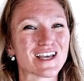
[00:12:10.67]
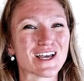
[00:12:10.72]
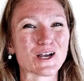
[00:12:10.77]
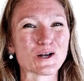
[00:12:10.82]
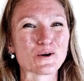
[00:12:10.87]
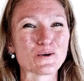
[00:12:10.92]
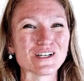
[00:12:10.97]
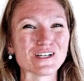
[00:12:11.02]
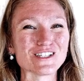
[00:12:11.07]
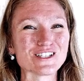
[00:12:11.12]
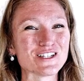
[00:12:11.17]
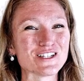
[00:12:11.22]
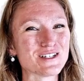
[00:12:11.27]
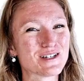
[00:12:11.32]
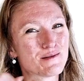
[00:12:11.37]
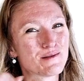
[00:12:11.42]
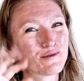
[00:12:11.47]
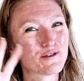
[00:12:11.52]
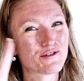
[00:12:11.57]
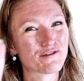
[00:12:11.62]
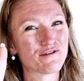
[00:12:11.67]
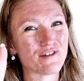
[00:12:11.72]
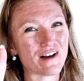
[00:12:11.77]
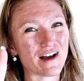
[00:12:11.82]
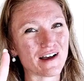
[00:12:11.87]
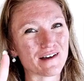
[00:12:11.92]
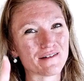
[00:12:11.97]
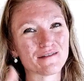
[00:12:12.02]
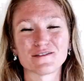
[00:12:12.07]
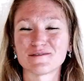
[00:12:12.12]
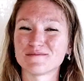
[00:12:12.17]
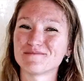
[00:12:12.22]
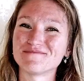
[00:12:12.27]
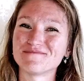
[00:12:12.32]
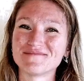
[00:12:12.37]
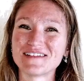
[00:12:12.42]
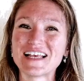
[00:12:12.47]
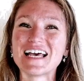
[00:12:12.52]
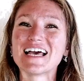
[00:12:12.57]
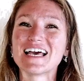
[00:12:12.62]
Question number 5.
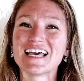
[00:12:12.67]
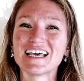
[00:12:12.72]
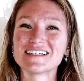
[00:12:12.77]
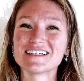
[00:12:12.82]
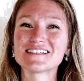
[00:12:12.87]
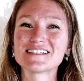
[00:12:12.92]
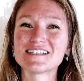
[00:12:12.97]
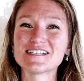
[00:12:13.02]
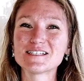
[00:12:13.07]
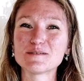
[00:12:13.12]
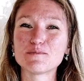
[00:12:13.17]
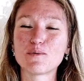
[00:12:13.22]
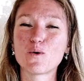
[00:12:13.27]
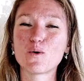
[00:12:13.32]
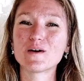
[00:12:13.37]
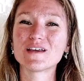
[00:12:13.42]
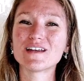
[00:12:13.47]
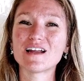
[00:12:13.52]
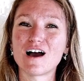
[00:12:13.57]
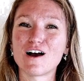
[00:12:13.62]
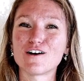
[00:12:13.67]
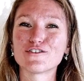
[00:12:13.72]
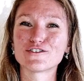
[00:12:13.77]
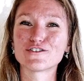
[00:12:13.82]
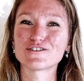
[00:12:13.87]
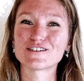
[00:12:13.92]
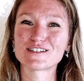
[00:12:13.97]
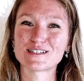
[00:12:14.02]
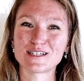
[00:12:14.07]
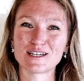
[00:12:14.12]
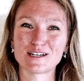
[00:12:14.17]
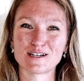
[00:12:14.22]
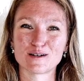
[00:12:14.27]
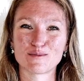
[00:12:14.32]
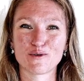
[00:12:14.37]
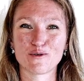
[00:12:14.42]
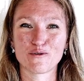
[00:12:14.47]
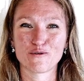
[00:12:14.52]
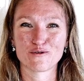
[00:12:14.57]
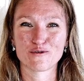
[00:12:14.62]
Is this point understandable
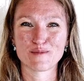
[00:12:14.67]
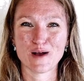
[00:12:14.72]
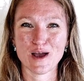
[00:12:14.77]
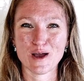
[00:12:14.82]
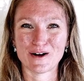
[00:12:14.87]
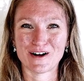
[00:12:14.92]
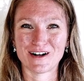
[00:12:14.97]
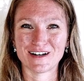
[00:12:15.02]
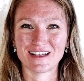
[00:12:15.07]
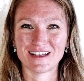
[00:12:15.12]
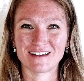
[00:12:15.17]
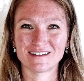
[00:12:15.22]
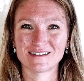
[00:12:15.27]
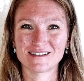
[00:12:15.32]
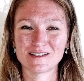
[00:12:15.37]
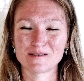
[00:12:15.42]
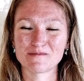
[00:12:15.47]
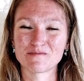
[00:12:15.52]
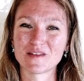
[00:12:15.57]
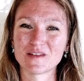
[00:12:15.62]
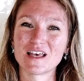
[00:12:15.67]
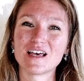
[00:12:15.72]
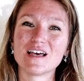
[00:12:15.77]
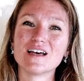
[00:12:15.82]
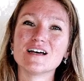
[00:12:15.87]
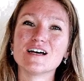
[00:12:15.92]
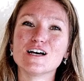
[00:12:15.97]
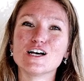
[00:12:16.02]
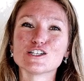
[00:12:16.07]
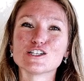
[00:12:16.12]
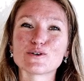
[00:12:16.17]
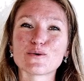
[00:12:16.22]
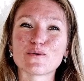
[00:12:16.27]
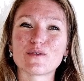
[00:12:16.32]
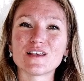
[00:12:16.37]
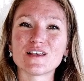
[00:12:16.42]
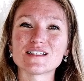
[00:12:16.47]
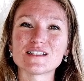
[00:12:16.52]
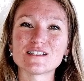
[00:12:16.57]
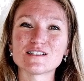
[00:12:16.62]
for my audience? So
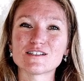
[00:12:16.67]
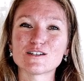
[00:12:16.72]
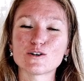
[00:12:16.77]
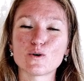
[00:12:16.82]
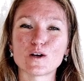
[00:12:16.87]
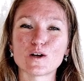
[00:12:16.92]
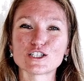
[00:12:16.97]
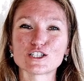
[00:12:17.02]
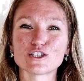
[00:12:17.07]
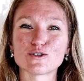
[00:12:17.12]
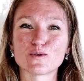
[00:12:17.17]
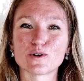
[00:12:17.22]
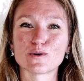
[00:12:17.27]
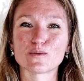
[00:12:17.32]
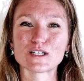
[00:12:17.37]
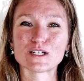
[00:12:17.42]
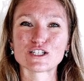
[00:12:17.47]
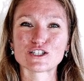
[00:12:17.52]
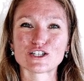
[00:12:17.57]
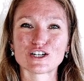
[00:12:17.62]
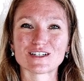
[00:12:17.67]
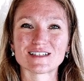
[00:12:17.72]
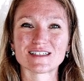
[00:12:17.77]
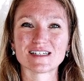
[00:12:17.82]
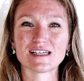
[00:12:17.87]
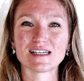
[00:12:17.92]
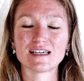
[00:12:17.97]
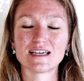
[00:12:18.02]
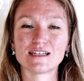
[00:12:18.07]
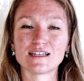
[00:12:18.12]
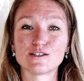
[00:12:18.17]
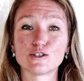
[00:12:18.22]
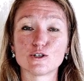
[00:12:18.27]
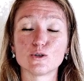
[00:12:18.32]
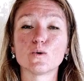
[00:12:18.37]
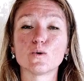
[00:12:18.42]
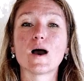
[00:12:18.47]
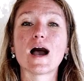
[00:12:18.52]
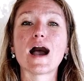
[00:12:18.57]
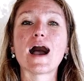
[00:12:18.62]
this is the question where we start digging into
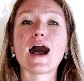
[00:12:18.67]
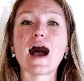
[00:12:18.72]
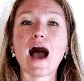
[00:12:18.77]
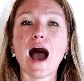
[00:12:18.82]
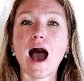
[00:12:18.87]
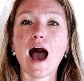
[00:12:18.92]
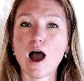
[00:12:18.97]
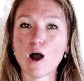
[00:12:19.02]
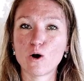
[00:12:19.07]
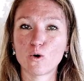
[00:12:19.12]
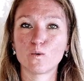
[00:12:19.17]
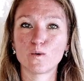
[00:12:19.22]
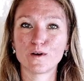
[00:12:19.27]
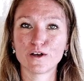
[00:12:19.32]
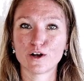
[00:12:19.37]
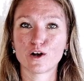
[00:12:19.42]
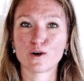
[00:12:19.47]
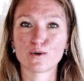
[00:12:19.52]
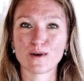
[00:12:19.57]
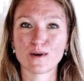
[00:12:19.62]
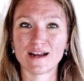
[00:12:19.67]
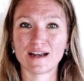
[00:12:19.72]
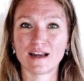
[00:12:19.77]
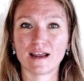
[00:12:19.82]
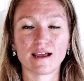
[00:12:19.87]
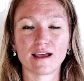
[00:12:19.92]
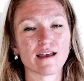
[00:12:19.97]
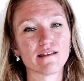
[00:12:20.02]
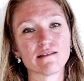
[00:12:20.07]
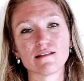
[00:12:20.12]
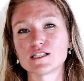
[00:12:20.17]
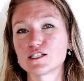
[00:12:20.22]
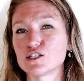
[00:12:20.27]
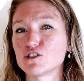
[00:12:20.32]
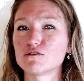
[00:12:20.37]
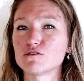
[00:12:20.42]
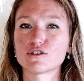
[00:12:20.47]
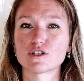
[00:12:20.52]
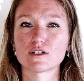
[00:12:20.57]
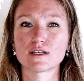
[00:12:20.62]
how we are writing, and this
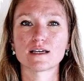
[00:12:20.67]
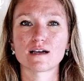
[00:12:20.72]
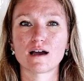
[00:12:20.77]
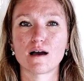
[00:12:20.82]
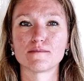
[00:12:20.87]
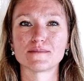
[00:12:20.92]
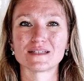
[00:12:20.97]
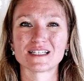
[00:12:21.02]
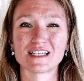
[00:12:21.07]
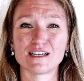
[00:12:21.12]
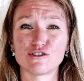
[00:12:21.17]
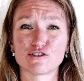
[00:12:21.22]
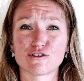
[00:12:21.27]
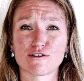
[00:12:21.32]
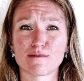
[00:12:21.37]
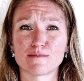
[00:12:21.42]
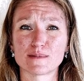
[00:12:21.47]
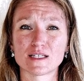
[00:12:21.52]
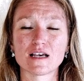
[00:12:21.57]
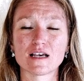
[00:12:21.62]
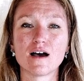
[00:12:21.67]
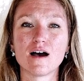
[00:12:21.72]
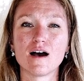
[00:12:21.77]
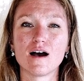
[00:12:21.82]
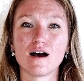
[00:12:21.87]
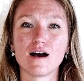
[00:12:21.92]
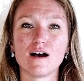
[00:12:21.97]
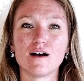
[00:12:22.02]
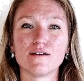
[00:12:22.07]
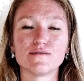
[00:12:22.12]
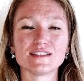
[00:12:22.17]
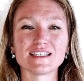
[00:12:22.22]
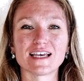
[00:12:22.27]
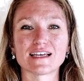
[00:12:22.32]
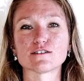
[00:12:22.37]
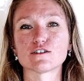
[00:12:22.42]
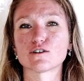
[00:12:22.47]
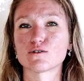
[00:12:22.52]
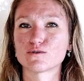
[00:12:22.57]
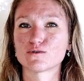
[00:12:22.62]
usually comes in terms of
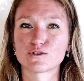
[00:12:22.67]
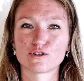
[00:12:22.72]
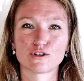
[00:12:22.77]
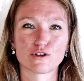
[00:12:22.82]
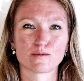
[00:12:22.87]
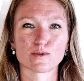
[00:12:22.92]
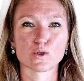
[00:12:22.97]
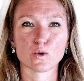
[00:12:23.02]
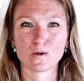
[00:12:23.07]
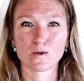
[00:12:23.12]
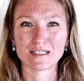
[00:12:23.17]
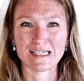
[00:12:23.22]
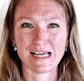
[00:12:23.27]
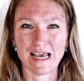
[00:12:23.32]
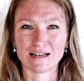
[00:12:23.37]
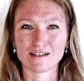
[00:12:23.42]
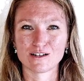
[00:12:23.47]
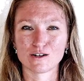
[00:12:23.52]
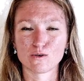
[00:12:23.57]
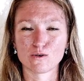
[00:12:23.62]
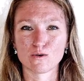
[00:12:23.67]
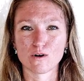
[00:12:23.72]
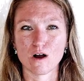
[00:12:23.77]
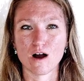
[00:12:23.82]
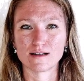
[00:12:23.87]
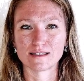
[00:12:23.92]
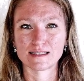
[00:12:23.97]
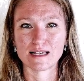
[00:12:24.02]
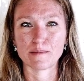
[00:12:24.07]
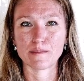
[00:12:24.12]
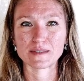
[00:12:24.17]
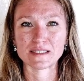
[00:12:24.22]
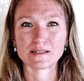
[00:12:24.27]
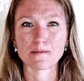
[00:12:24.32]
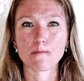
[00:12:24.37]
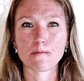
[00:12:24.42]
technical terms or technical concepts.